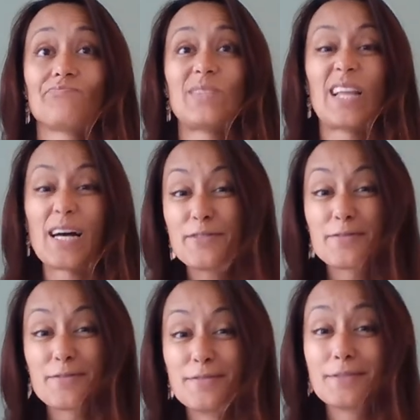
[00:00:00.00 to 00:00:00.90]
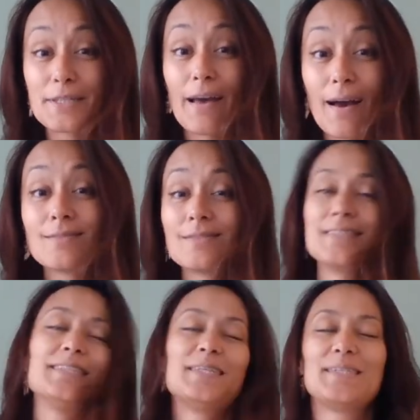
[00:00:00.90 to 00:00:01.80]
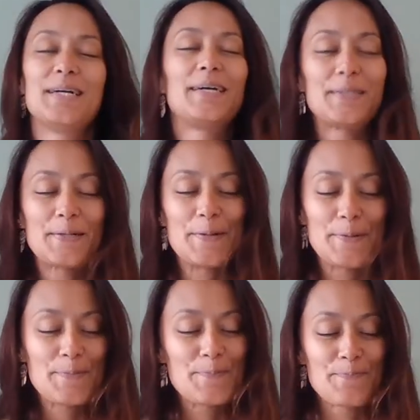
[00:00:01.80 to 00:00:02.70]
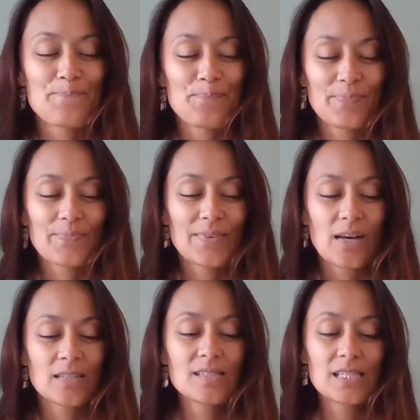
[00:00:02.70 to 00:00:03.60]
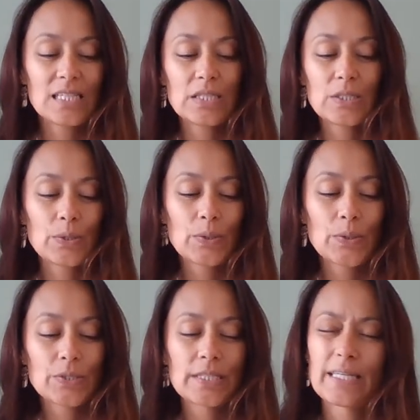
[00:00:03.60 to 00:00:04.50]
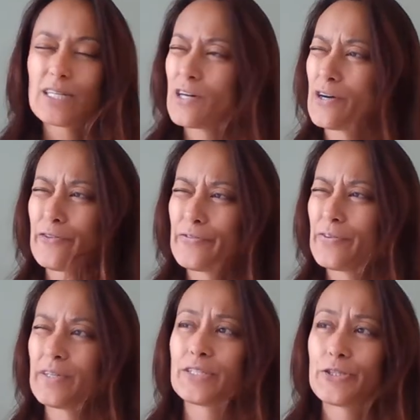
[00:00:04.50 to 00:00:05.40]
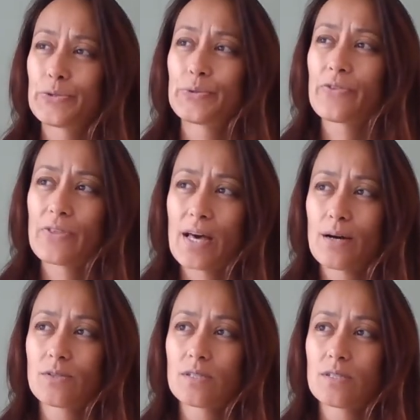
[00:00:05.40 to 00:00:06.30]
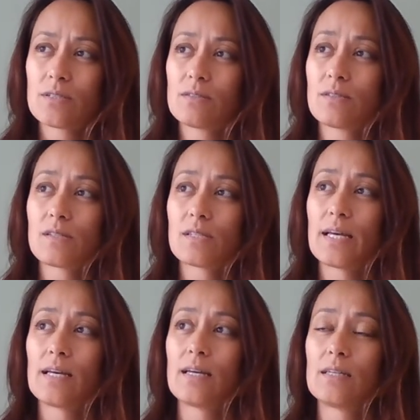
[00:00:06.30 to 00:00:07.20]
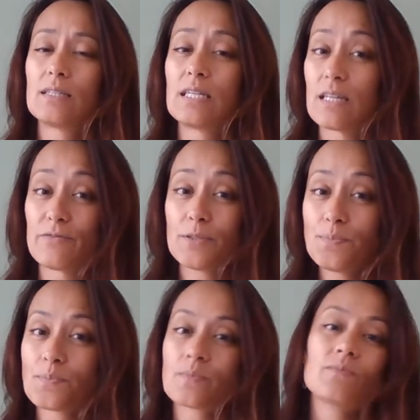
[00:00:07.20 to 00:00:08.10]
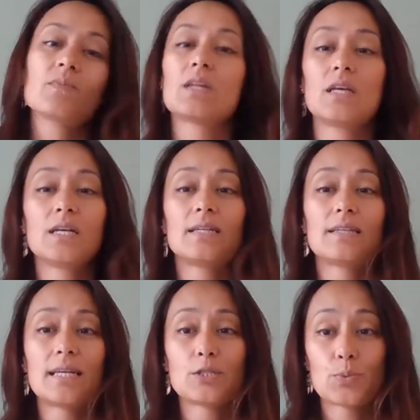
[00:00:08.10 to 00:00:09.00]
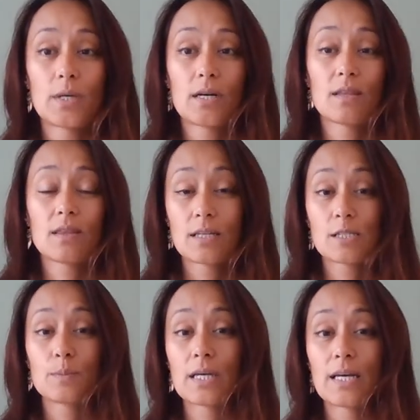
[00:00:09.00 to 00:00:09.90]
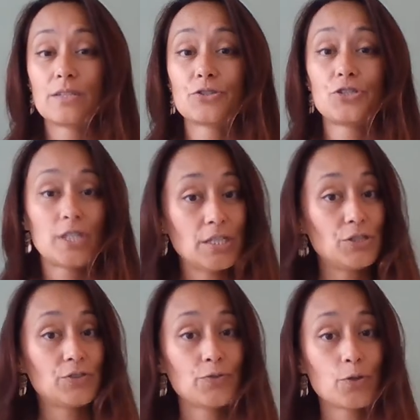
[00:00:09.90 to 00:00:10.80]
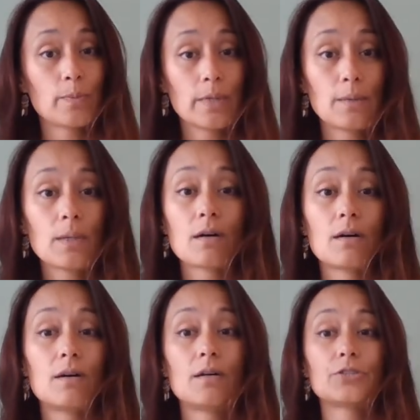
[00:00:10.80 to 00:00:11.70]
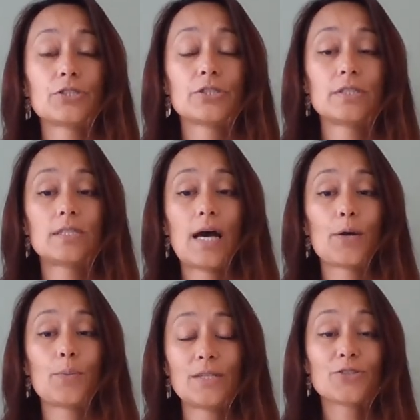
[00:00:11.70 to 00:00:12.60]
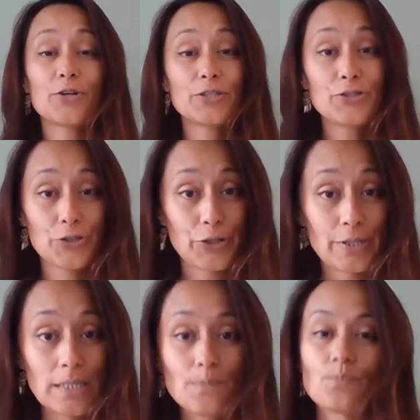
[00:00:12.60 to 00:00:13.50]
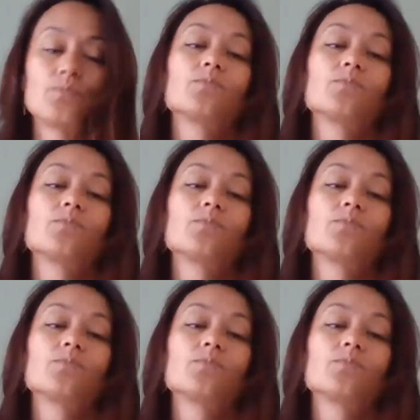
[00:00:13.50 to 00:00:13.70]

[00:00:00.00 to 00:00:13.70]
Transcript: life. Yeah, um, until the year of 2011. That's where things began to change for me because I went on a journey,